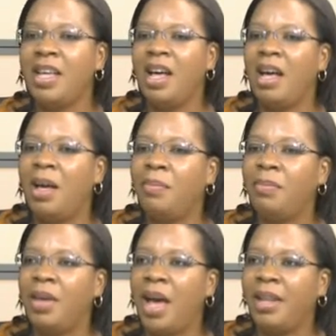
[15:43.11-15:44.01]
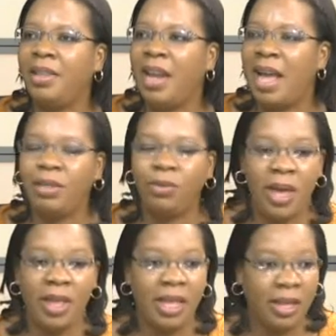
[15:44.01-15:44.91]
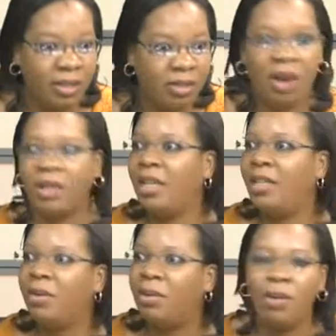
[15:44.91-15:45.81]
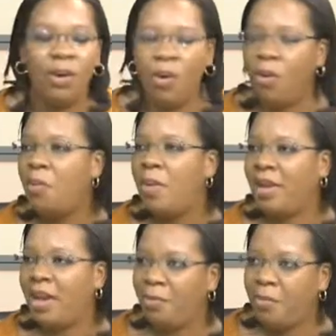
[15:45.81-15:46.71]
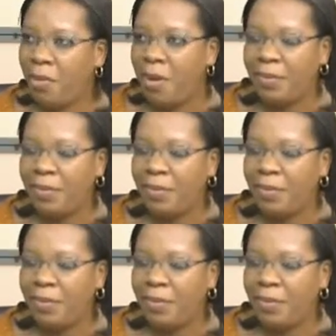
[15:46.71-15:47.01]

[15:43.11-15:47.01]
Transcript: um, and the likes, where they started the whole Better Life program.